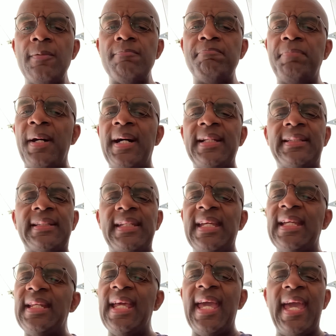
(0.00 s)
but
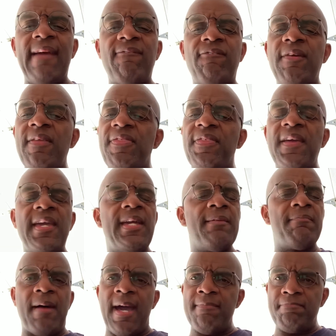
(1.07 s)
in everything by